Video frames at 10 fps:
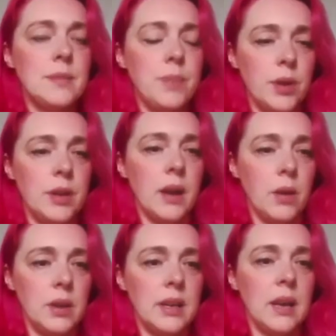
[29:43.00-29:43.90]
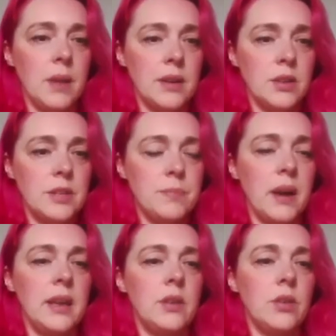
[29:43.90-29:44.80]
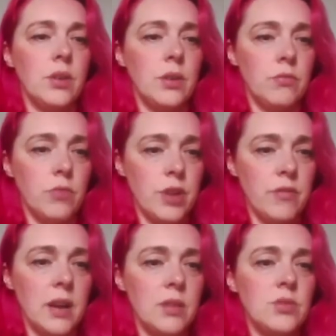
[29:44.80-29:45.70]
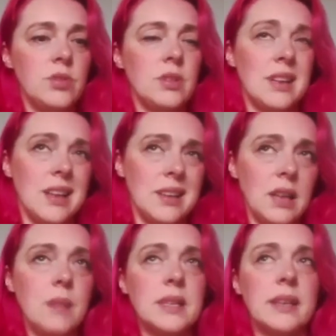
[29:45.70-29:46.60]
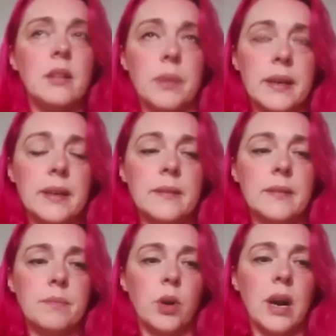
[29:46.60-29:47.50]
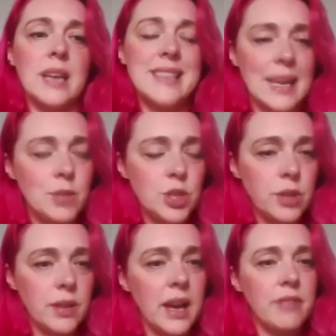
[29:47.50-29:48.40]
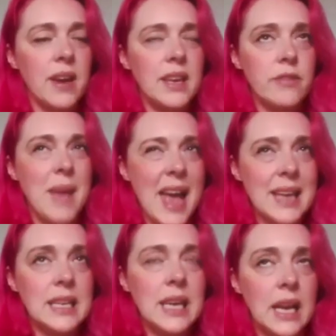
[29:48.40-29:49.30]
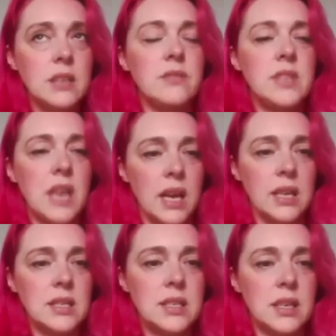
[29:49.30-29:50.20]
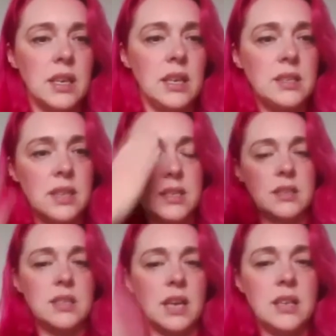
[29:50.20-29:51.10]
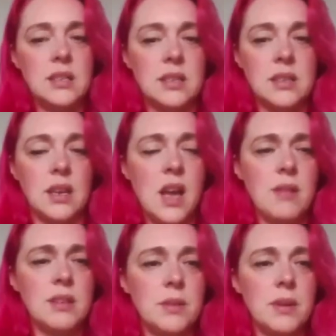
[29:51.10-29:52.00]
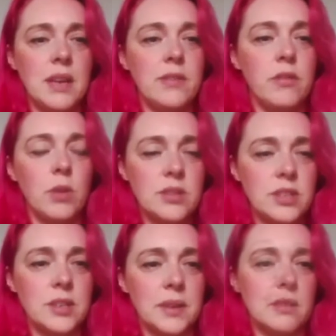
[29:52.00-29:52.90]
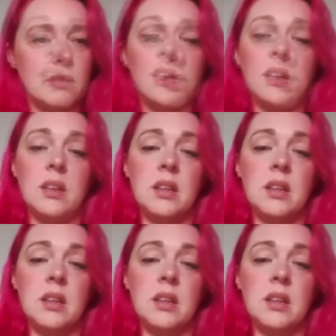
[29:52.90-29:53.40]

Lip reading: to burn him out and get him out on his bike or running around, and it helps a little bit, but it's getting him to do that. If I give him any kind of task, he sees it as a task. He's like, I'll do it, even though he wants to do it. It's just,